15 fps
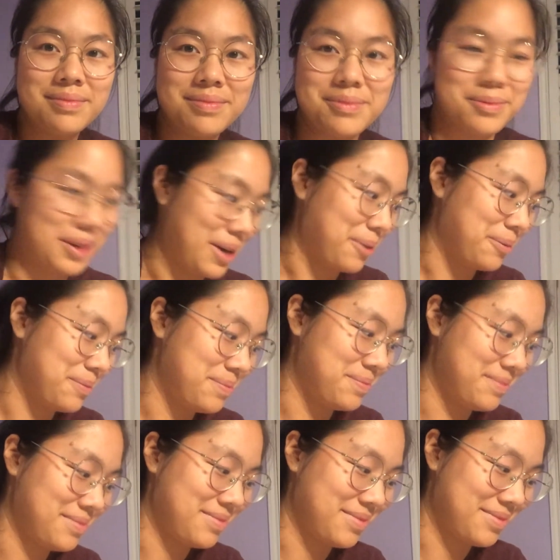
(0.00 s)
Wow.
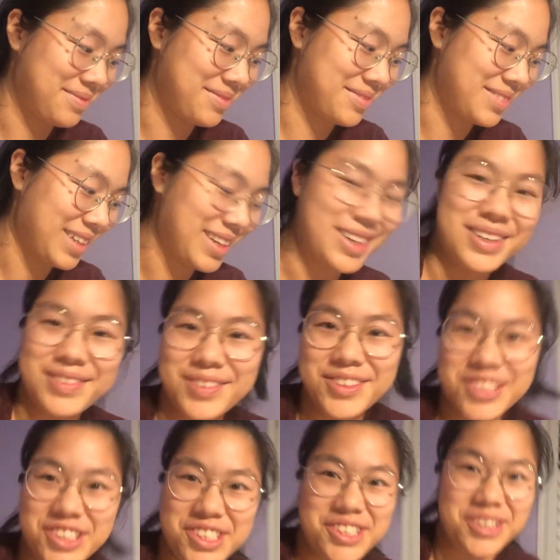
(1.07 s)
Fully
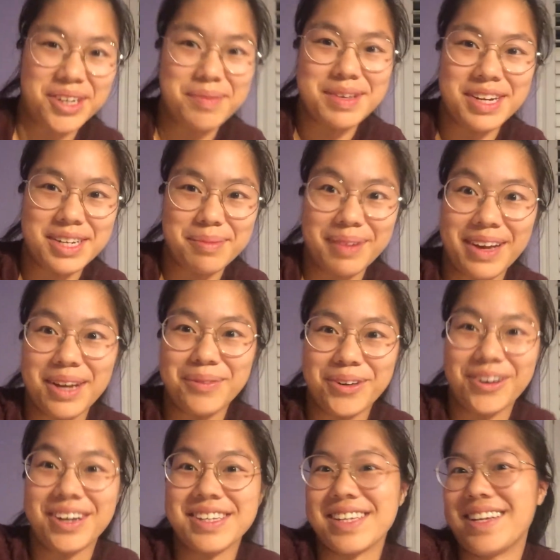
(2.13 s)
just took a minute to play Animal
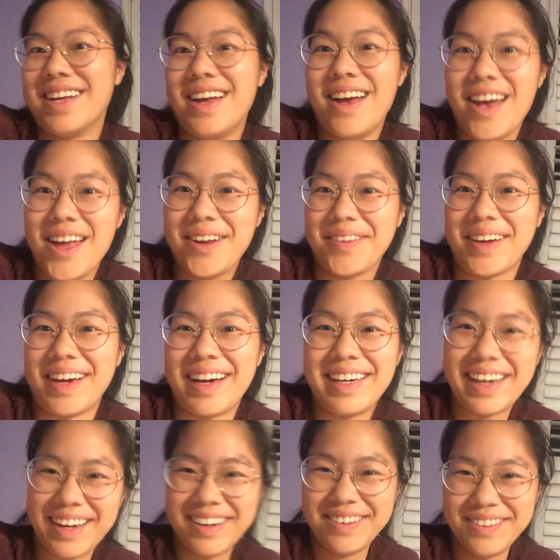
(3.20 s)
Crossing. Anyway, I
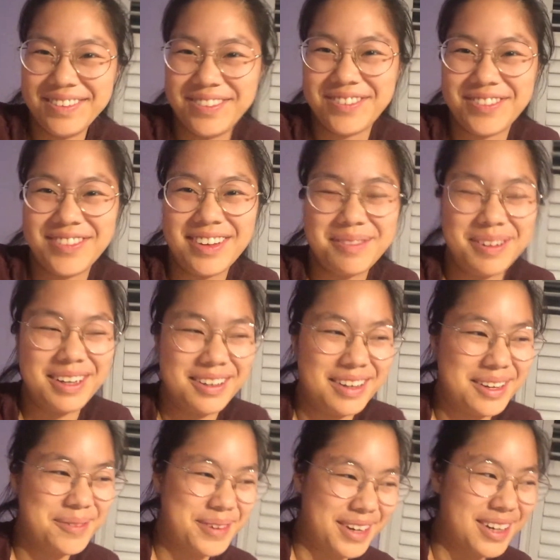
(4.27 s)
had a
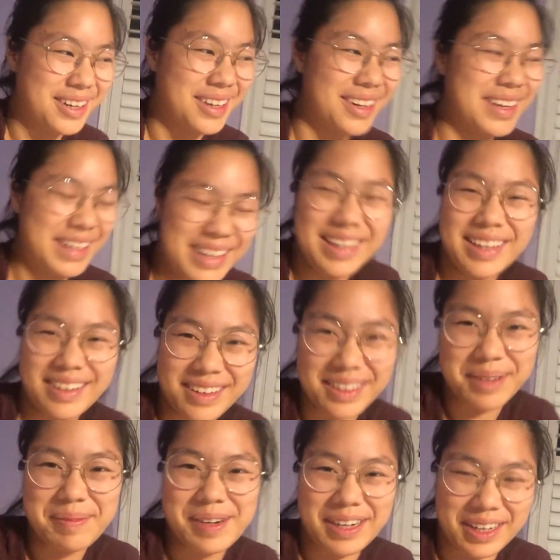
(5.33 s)
pretty good
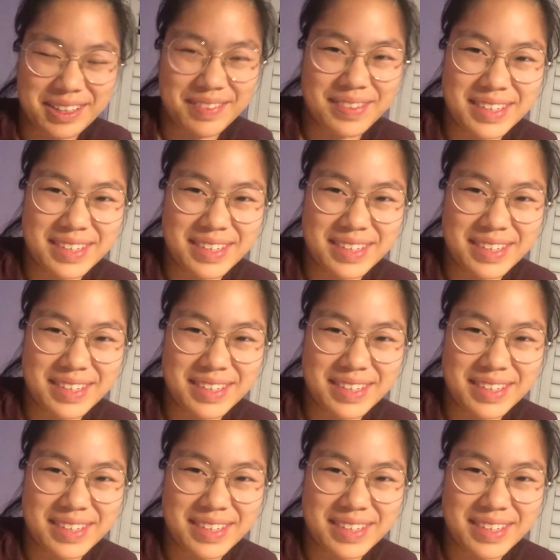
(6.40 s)
and productive